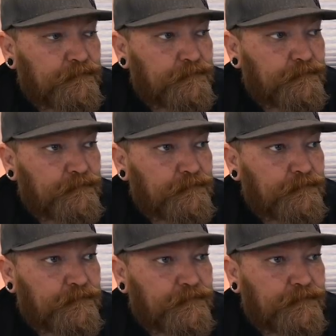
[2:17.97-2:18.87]

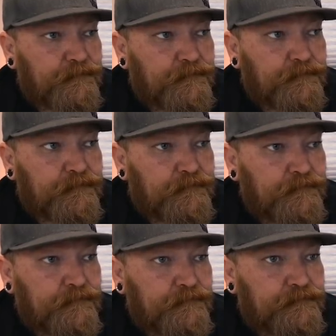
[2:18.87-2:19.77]

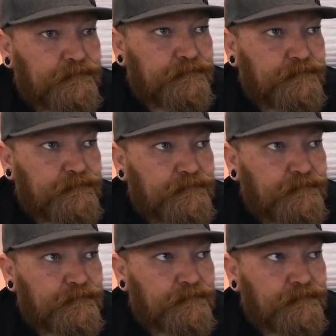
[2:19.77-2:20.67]

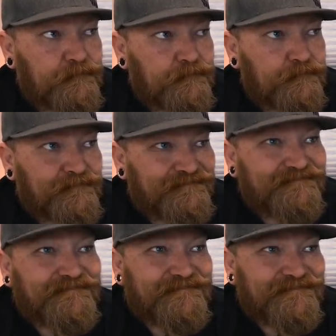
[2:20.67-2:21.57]

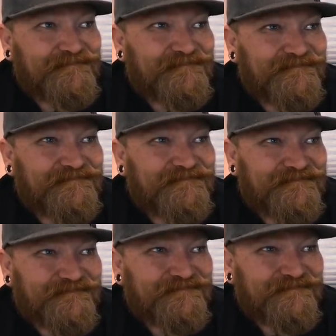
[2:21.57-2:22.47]

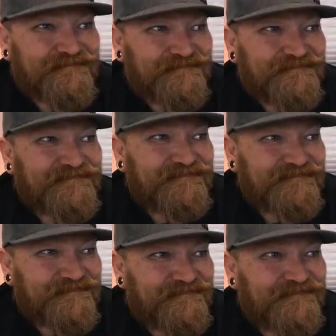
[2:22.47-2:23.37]

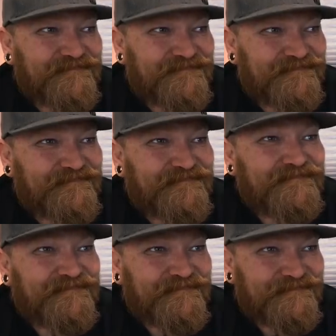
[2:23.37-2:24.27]

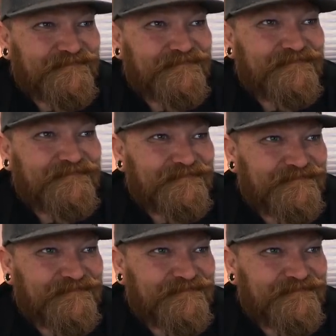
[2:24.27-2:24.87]
This person isn't speaking.